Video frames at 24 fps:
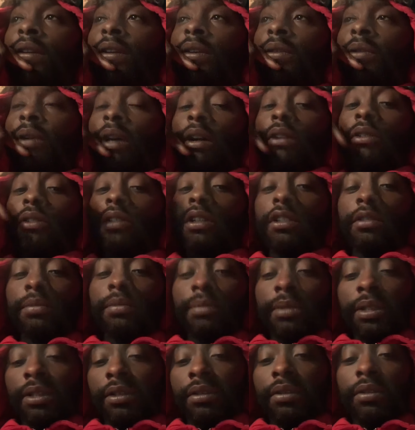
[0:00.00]
Where I was
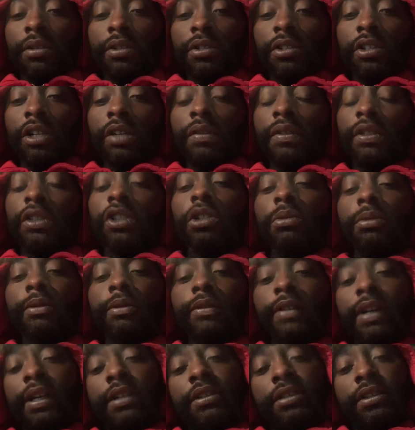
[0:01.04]
customer service
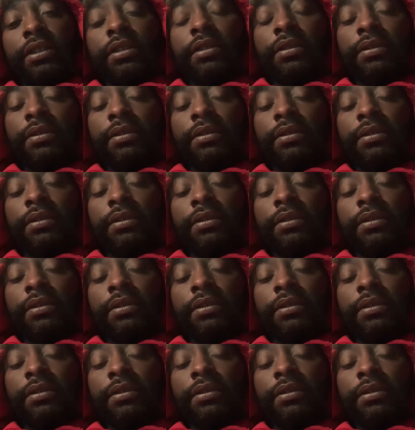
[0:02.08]
supervisor.